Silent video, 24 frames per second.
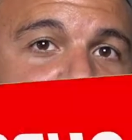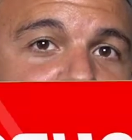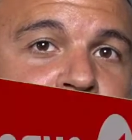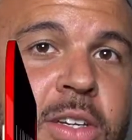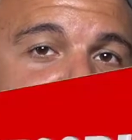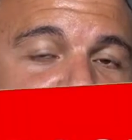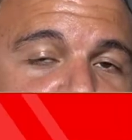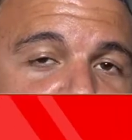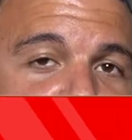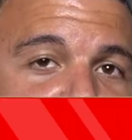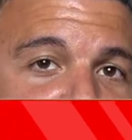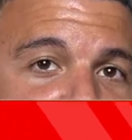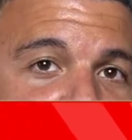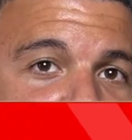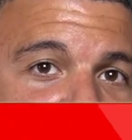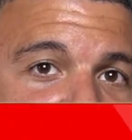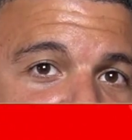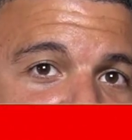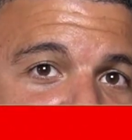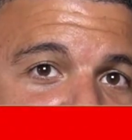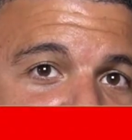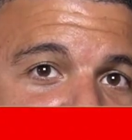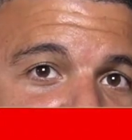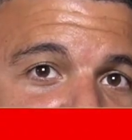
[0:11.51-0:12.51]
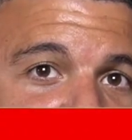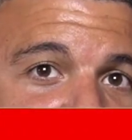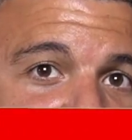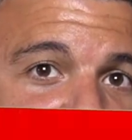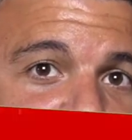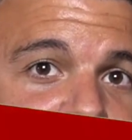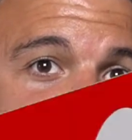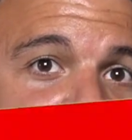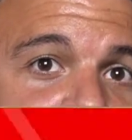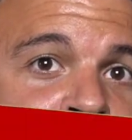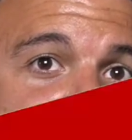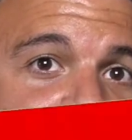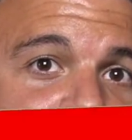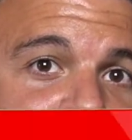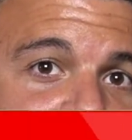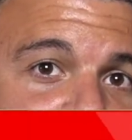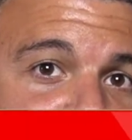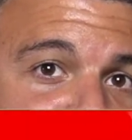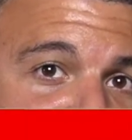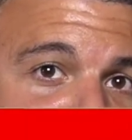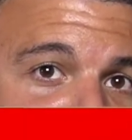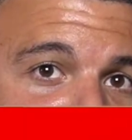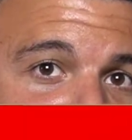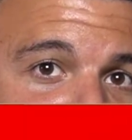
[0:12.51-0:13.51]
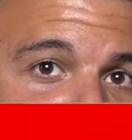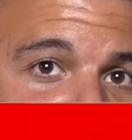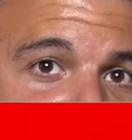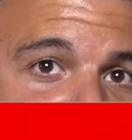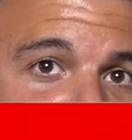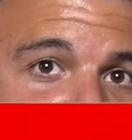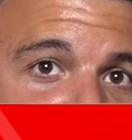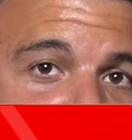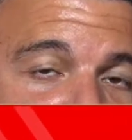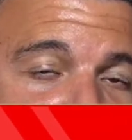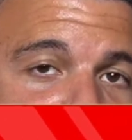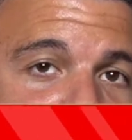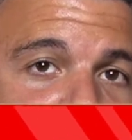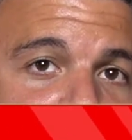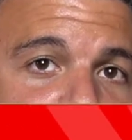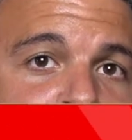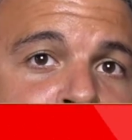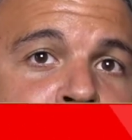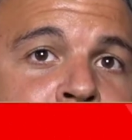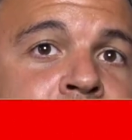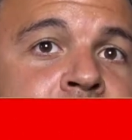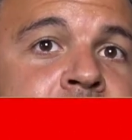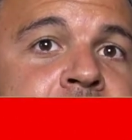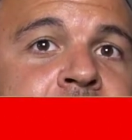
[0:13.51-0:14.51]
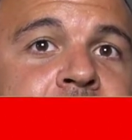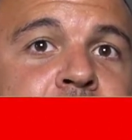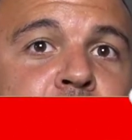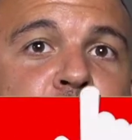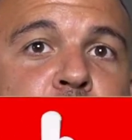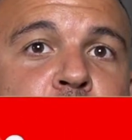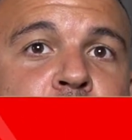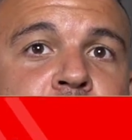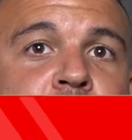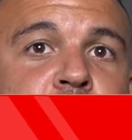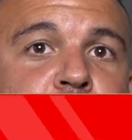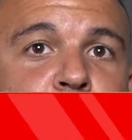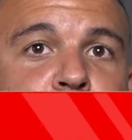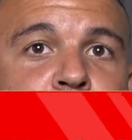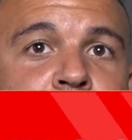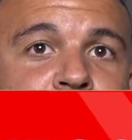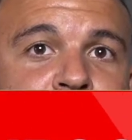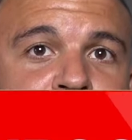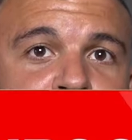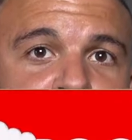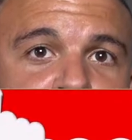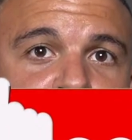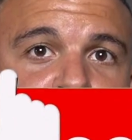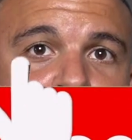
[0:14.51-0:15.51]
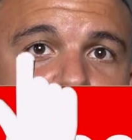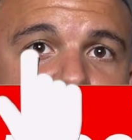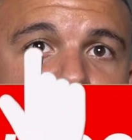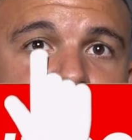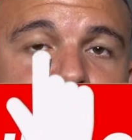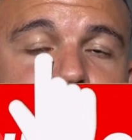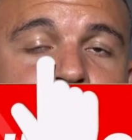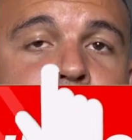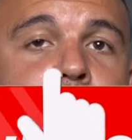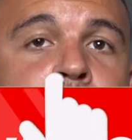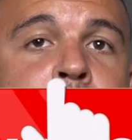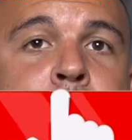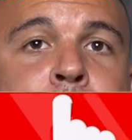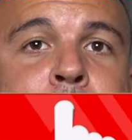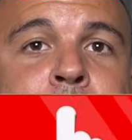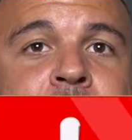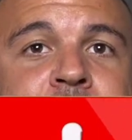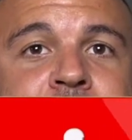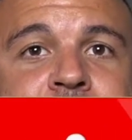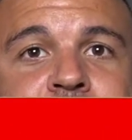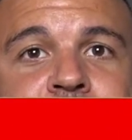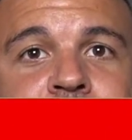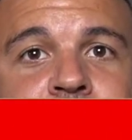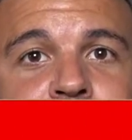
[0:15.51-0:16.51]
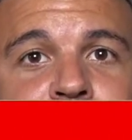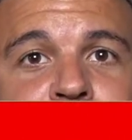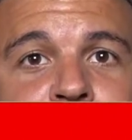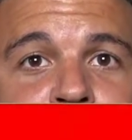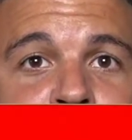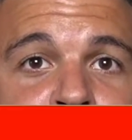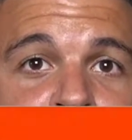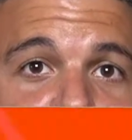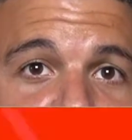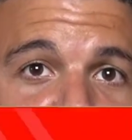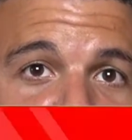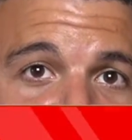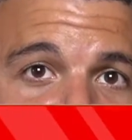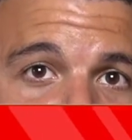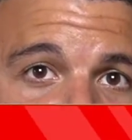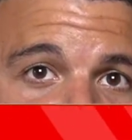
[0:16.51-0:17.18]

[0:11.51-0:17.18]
to know about each type of muscle fiber and which one you're using based off of your